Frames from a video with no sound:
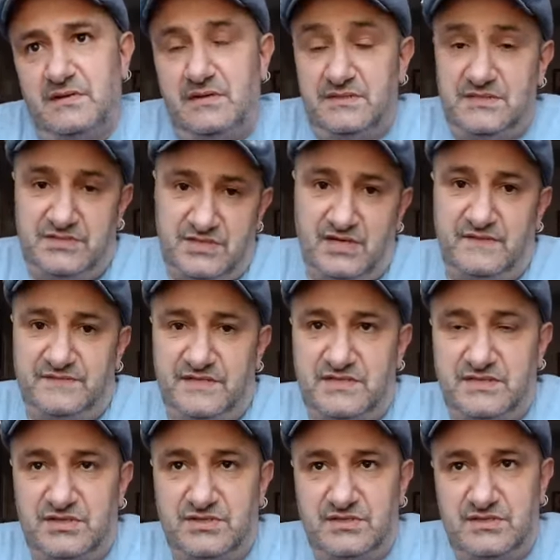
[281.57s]
a deserved
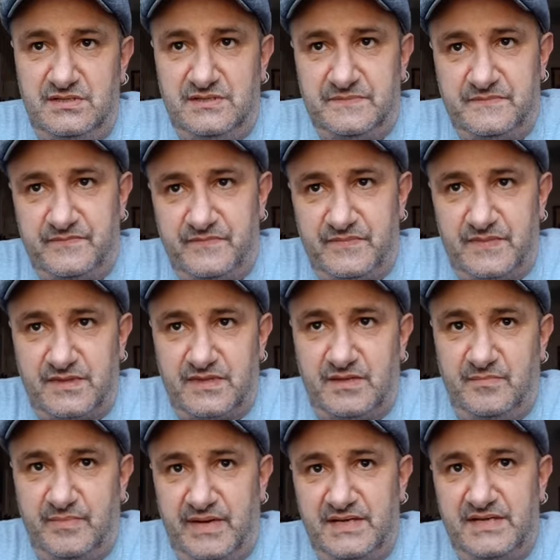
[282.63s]
decision.
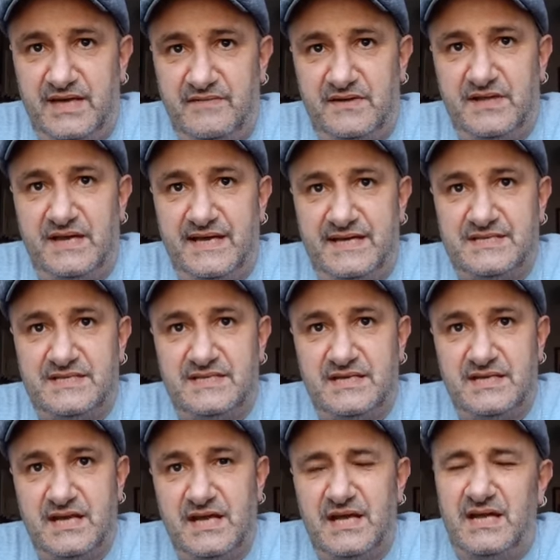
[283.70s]
But
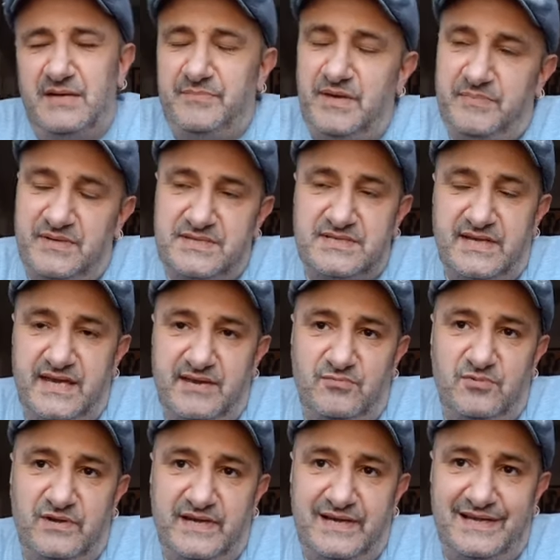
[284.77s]
nevertheless, people are
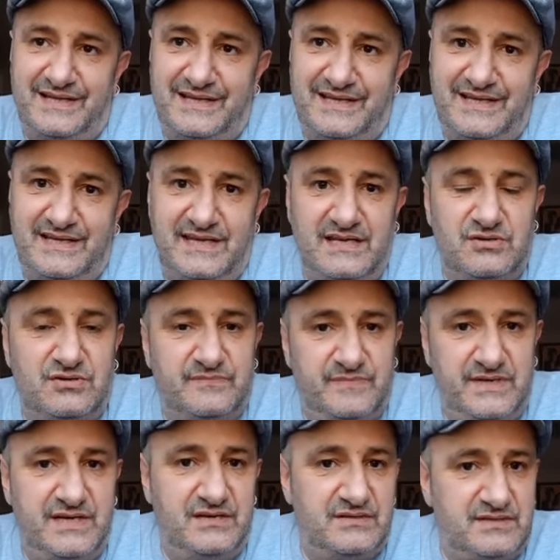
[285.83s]
saying, well, he, he,
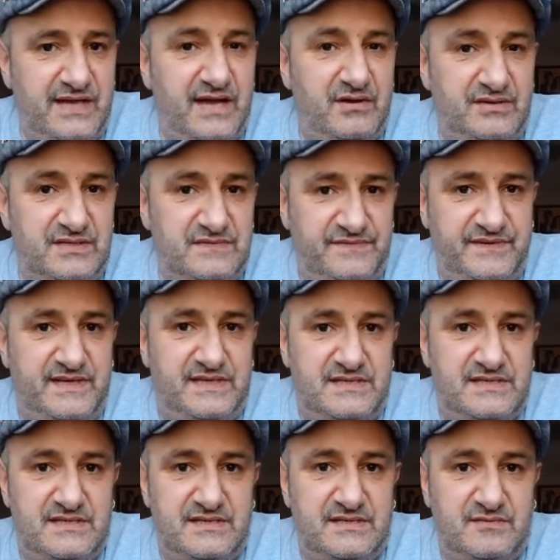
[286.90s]
looked he looked out on his
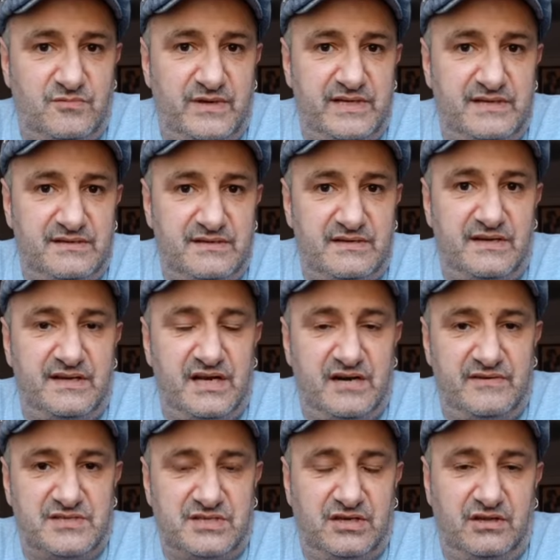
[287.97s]
feet when
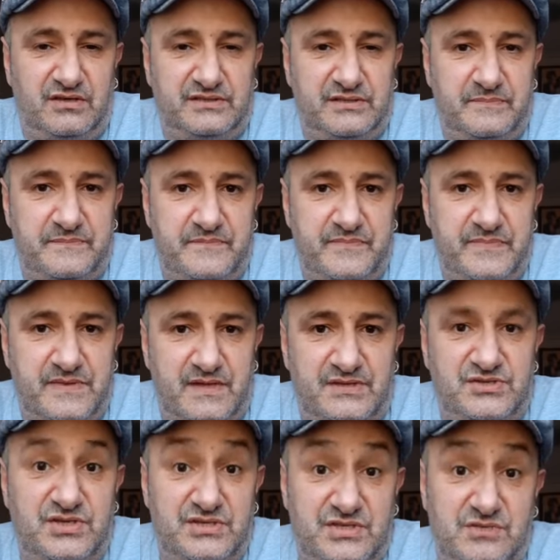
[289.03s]
Linares clocked him,
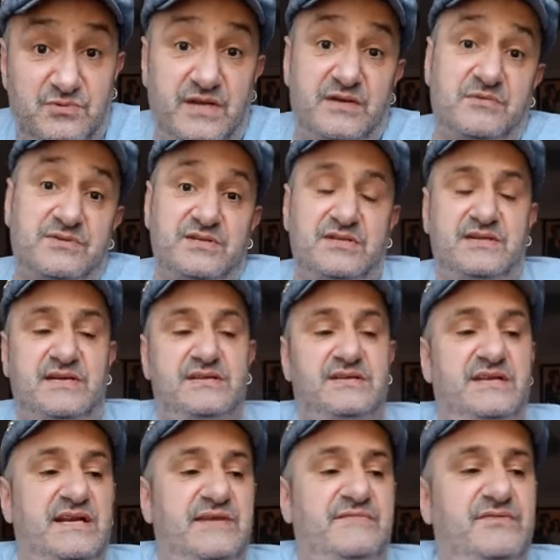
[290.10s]
and just as well it was at the end of
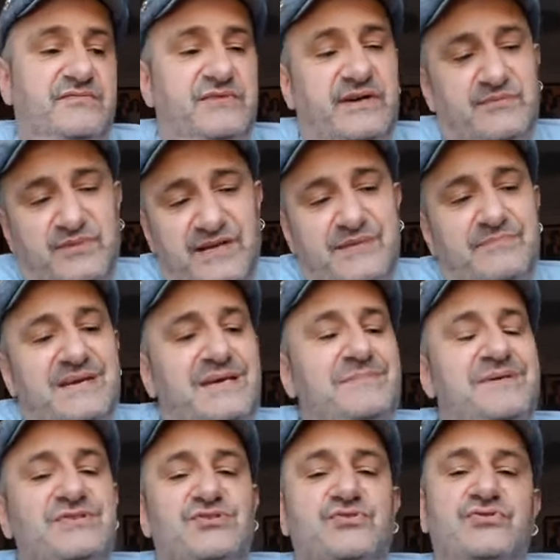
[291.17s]
the 11th round. Well, that may
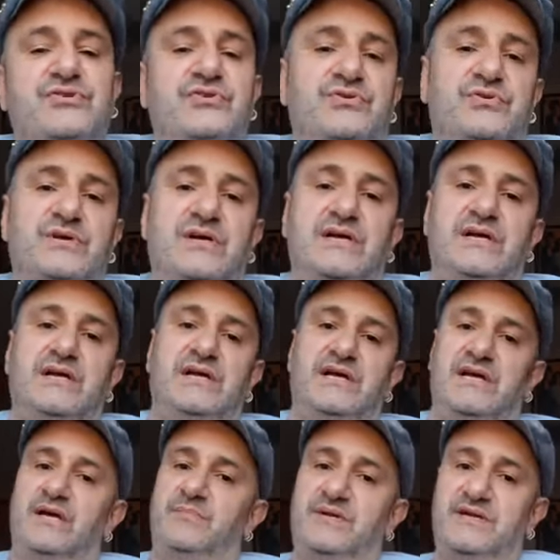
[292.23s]
be true,
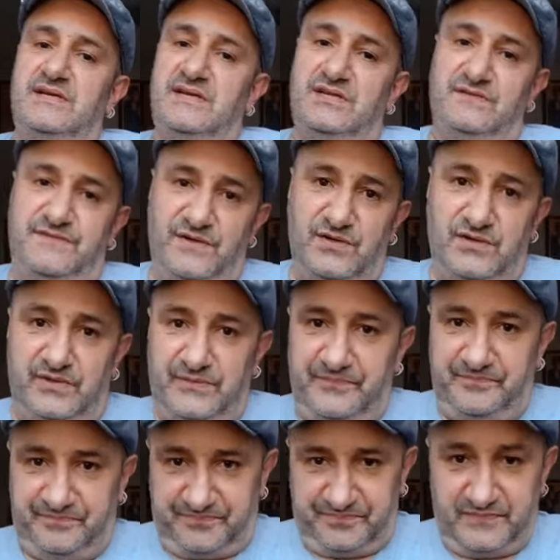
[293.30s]
but he didn't hit the floor,
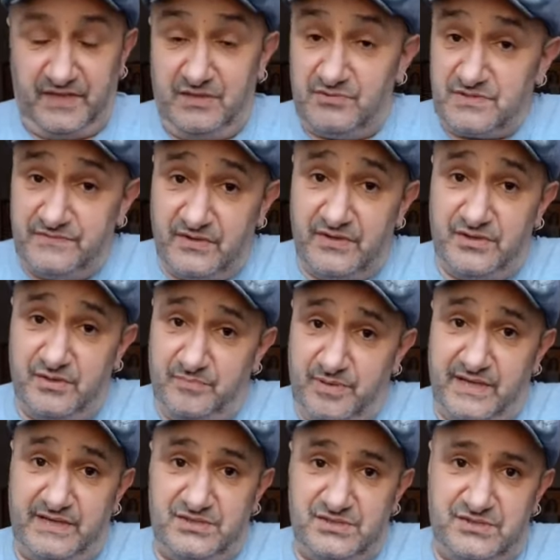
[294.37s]
and it was a very good
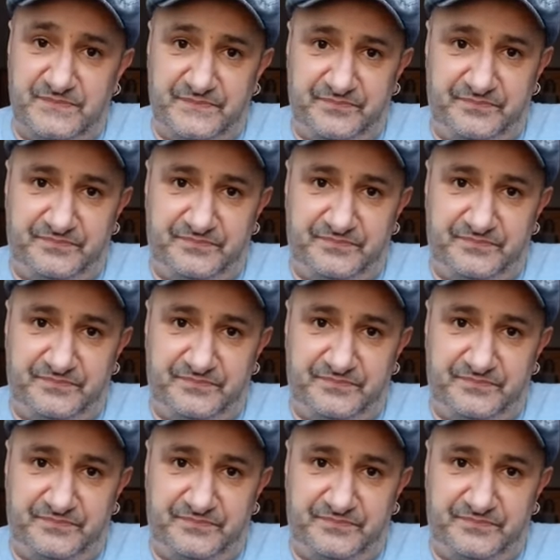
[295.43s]
punch.